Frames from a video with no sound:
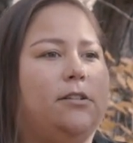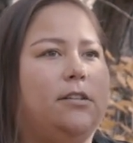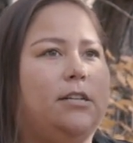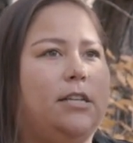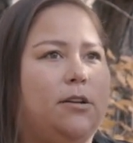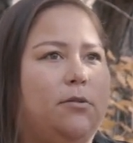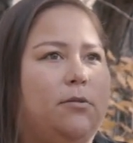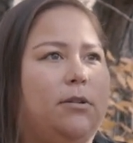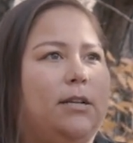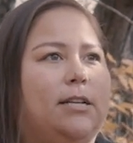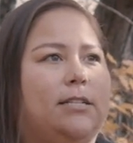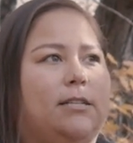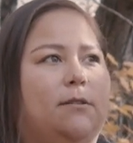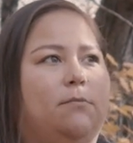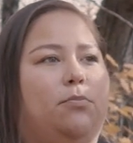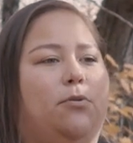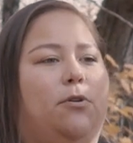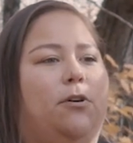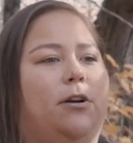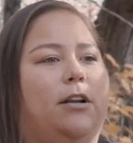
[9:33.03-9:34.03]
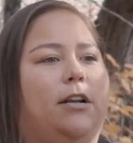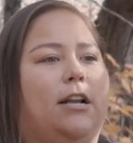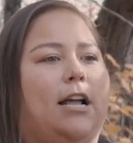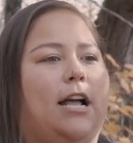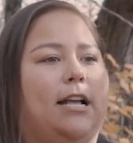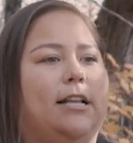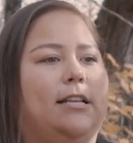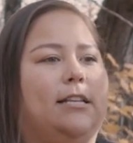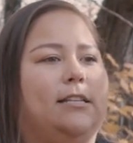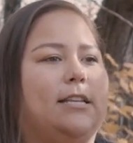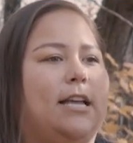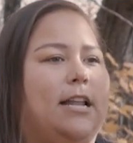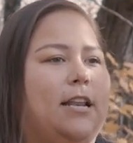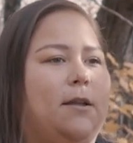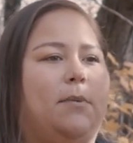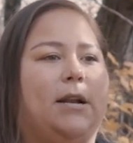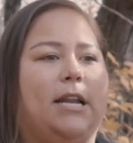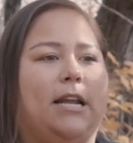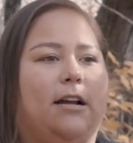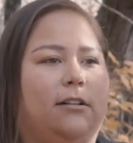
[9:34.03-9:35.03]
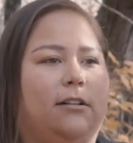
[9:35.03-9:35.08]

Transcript: equally as important as anybody